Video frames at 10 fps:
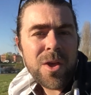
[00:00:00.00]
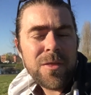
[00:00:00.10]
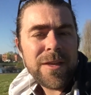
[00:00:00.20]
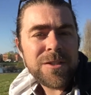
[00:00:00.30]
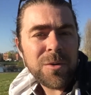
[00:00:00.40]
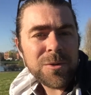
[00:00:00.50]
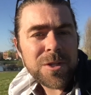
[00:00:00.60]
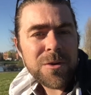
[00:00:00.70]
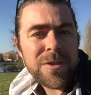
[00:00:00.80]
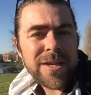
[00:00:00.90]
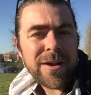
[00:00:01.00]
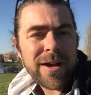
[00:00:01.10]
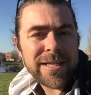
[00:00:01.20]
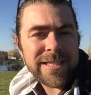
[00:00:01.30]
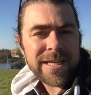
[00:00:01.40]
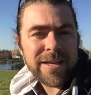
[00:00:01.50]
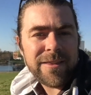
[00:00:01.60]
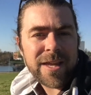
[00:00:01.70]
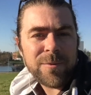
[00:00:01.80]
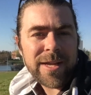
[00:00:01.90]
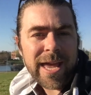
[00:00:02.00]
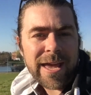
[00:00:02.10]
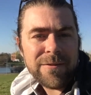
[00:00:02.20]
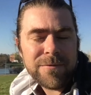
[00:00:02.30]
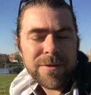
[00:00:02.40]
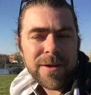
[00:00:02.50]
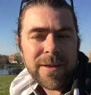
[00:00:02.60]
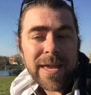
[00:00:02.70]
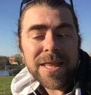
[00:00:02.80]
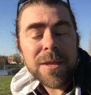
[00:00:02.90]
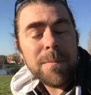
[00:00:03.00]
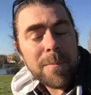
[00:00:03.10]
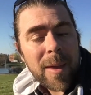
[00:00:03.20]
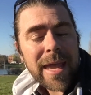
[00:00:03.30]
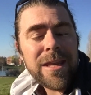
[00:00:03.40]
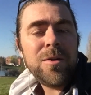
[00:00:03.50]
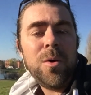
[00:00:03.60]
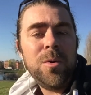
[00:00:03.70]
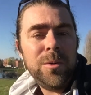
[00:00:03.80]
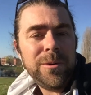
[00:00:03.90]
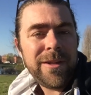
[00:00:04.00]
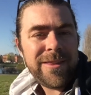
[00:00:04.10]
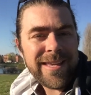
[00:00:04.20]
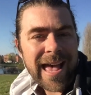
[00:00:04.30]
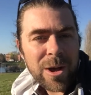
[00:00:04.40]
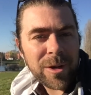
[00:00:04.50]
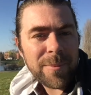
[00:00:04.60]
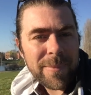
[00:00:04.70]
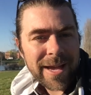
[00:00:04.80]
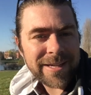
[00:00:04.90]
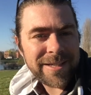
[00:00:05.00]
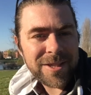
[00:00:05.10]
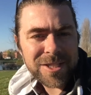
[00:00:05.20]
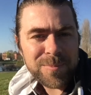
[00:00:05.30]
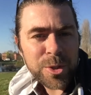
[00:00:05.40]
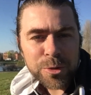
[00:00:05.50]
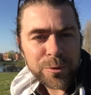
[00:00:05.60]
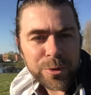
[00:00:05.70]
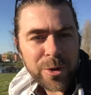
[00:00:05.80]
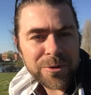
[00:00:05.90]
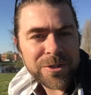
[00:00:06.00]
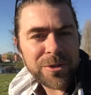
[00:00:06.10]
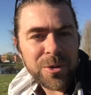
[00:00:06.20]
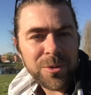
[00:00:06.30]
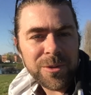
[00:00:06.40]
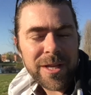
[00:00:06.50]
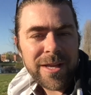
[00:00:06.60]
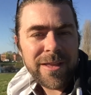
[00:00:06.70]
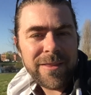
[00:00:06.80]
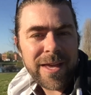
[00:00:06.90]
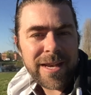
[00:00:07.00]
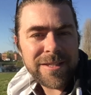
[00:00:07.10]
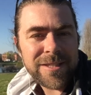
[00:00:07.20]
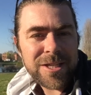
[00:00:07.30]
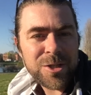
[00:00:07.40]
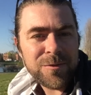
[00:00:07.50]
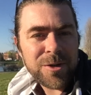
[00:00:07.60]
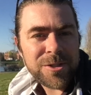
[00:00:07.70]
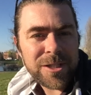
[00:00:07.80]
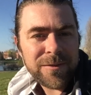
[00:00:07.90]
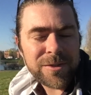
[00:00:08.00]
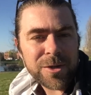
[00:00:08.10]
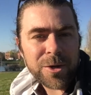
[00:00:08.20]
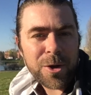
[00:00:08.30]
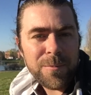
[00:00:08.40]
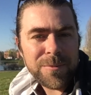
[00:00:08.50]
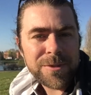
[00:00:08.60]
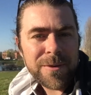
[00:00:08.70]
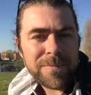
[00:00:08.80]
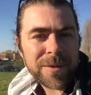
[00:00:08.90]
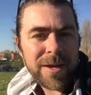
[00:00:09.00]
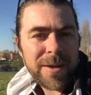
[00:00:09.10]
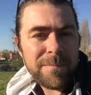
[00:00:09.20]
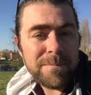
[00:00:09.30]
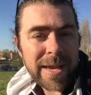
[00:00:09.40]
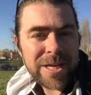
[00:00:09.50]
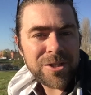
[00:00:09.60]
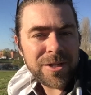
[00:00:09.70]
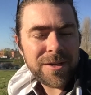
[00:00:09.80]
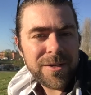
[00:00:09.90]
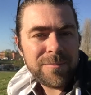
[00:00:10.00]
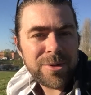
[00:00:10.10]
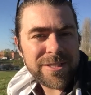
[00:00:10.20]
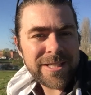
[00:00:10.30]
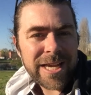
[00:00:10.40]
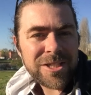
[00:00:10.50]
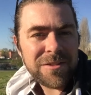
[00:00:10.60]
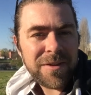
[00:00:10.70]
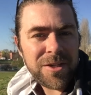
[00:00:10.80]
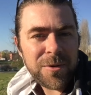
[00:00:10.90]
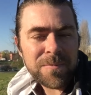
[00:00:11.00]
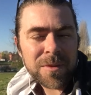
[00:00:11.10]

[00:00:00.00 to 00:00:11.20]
there's also the idea that we have in the main hall, the Aula Magna, this beautiful concert hall that is the University of Stockholm's major presentation venue,